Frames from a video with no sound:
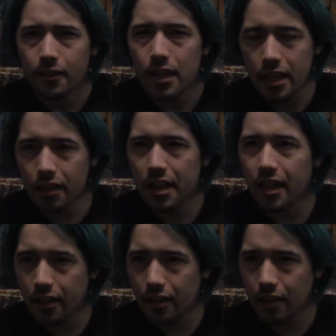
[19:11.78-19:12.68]
they did
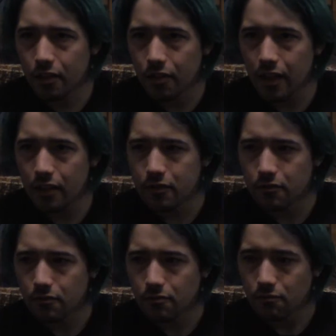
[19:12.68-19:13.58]
that, you know, and,
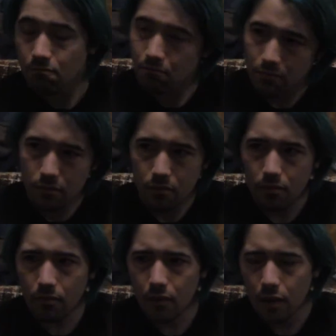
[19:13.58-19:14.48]

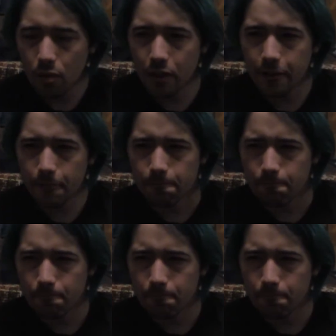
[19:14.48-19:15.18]
well,